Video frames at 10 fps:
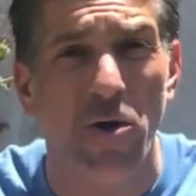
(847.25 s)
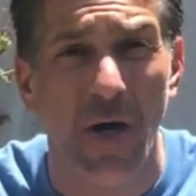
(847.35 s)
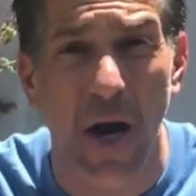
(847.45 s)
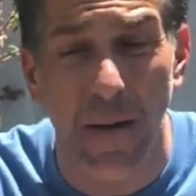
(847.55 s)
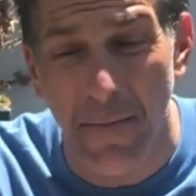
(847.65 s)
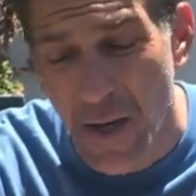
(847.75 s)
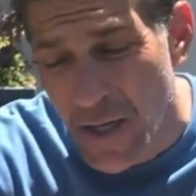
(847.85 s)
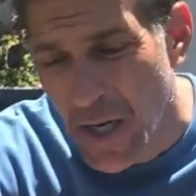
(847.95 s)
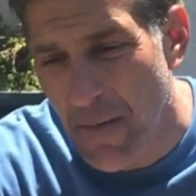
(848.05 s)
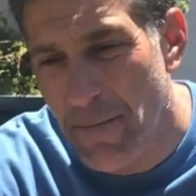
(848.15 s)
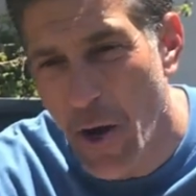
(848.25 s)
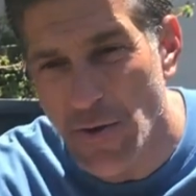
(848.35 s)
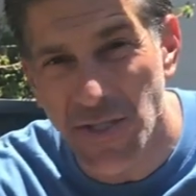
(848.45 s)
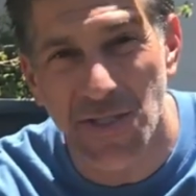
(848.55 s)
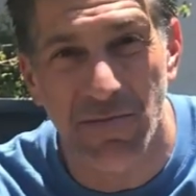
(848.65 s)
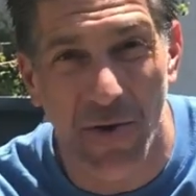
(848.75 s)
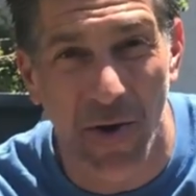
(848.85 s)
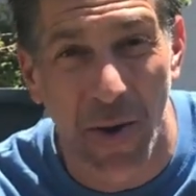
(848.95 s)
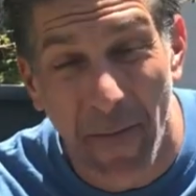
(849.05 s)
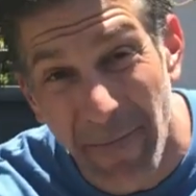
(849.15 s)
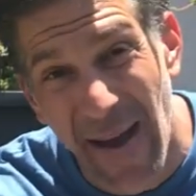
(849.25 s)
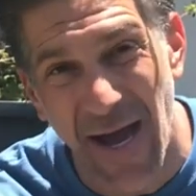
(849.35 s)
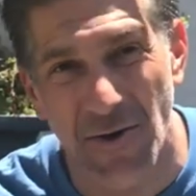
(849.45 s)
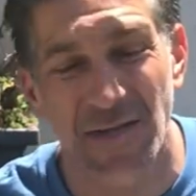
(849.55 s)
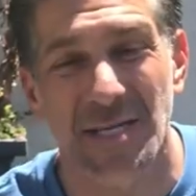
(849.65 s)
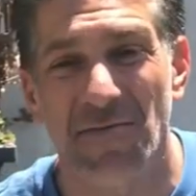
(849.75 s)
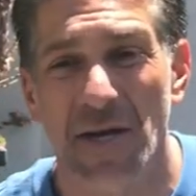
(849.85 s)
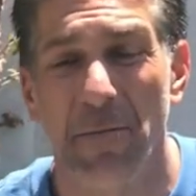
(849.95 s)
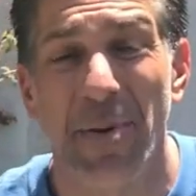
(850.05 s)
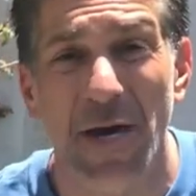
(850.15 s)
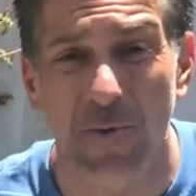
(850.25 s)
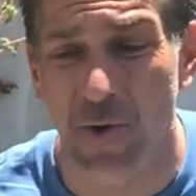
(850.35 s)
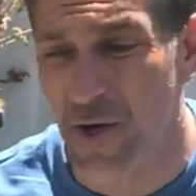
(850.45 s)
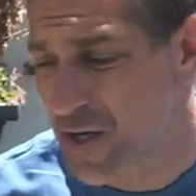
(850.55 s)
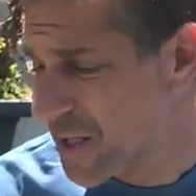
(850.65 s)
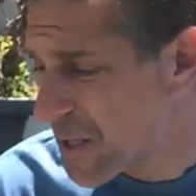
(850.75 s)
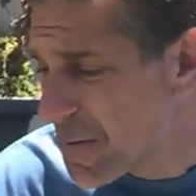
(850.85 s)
com compostable matter is even a better word.